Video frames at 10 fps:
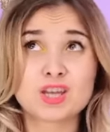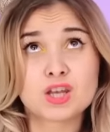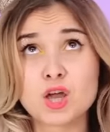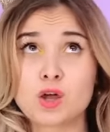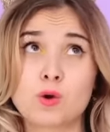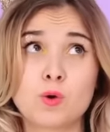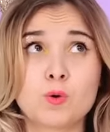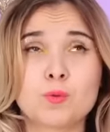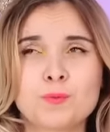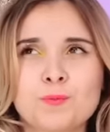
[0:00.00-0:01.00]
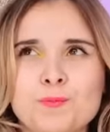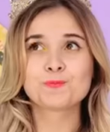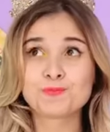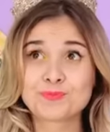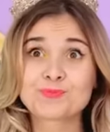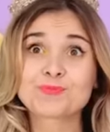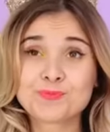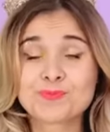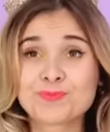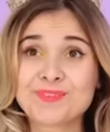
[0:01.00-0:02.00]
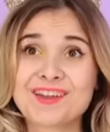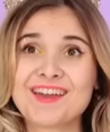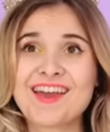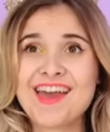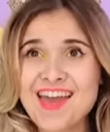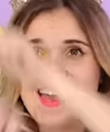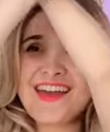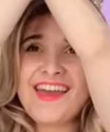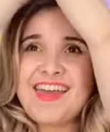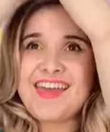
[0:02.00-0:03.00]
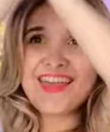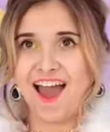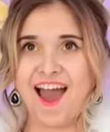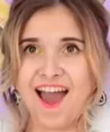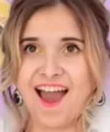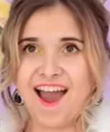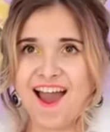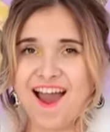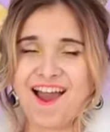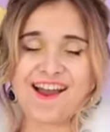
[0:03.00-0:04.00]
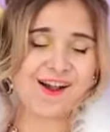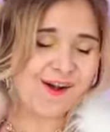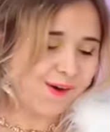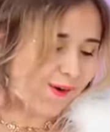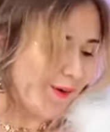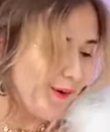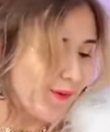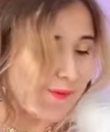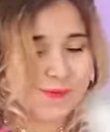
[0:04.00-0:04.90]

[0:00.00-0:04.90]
This dress won't do, though. I'll need something better. Like this.